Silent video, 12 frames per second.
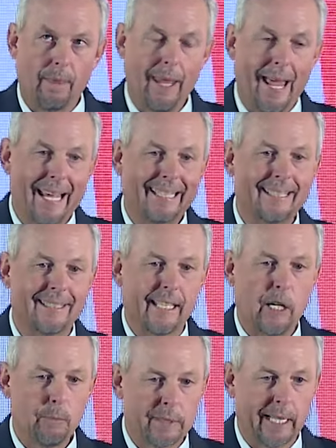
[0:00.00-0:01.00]
at the
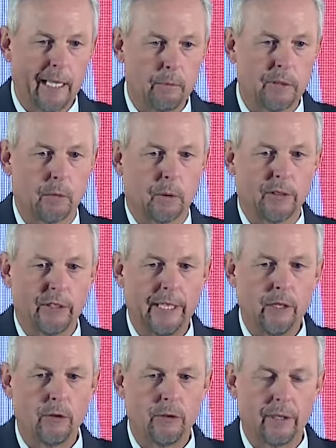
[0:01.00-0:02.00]
same time,
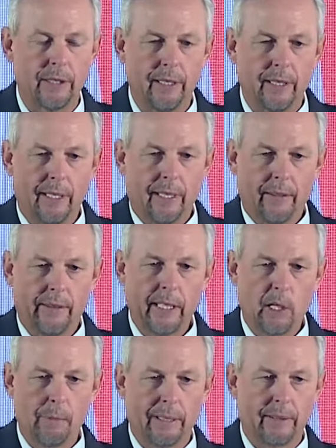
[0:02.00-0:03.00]
simultaneously, think
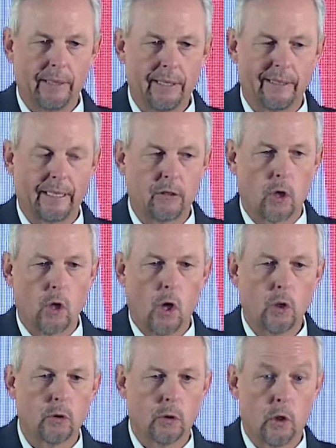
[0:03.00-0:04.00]
about this as
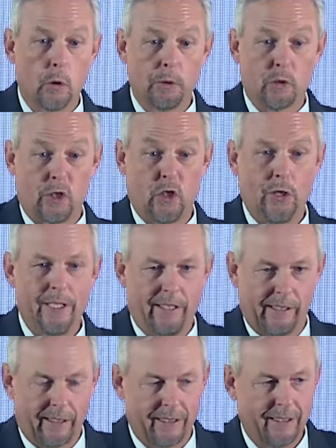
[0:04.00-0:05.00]
long-term strategic.